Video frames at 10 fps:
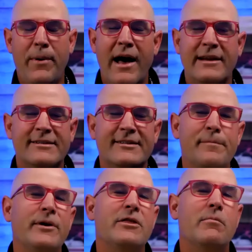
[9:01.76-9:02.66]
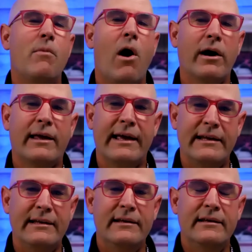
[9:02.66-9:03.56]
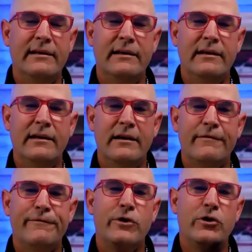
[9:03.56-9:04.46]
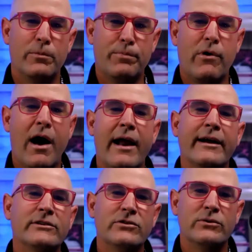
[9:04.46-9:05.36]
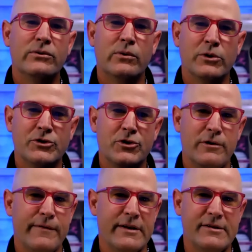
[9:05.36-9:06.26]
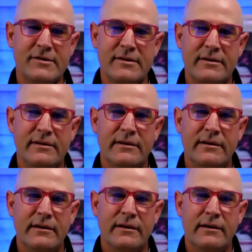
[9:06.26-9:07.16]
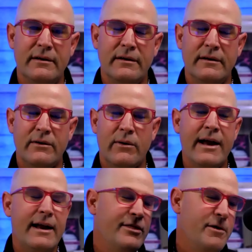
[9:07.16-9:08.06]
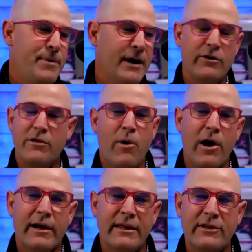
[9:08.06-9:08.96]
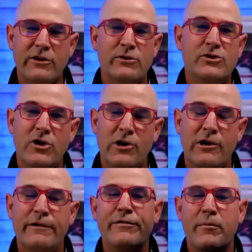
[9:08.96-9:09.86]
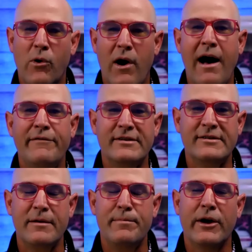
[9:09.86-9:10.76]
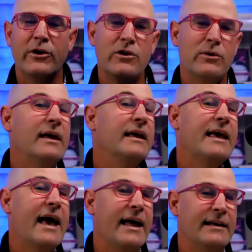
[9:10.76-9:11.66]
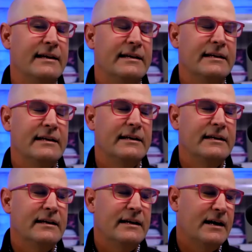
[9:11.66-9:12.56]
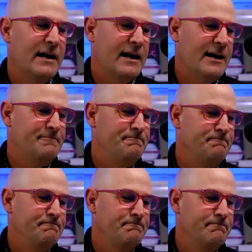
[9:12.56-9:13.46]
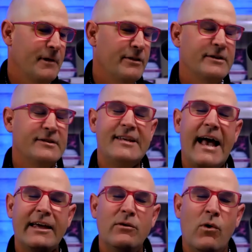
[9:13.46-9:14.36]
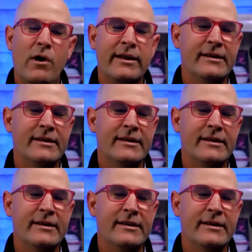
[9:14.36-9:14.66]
is simply the market for your product or service. Right? And the bigger the market that you serve, the more obviously bigger you can get. The second one